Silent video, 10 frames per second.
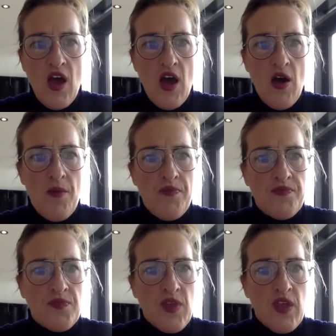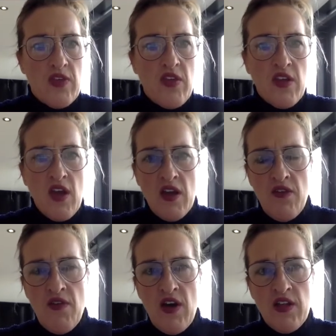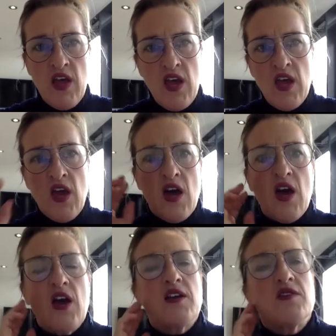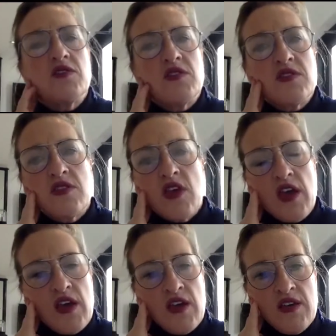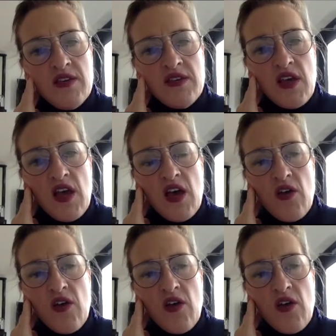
The uncanny valley is,